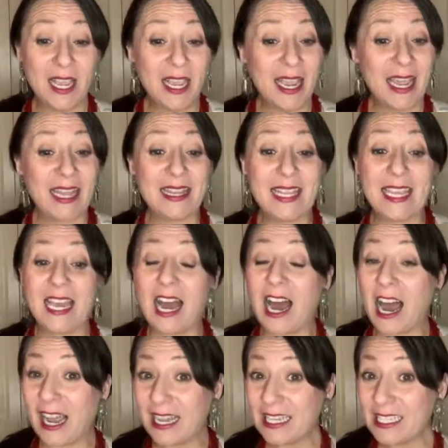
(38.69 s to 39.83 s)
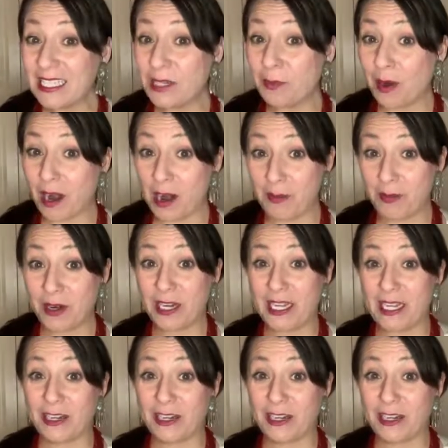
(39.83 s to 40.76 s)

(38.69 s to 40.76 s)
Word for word: and the highest property